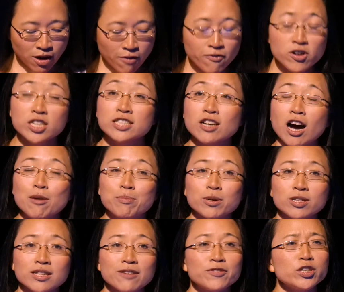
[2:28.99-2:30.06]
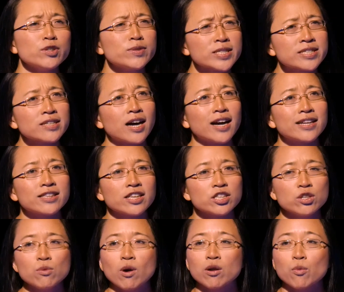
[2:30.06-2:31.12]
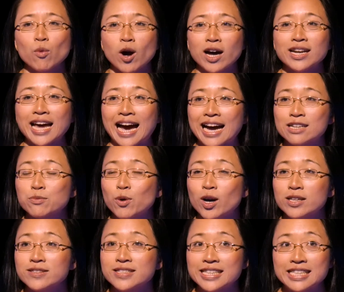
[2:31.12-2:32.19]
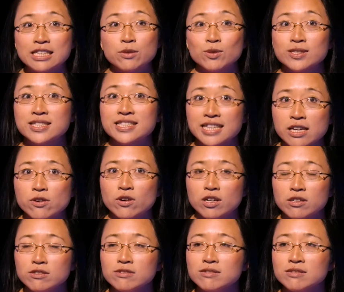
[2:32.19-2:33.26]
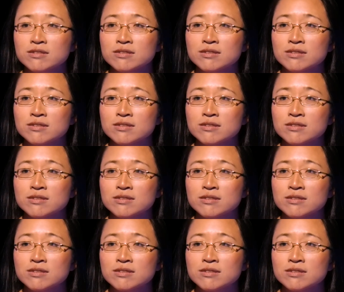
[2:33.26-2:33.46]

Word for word: For example, if you decide that you want 1 add 1 to equal 0,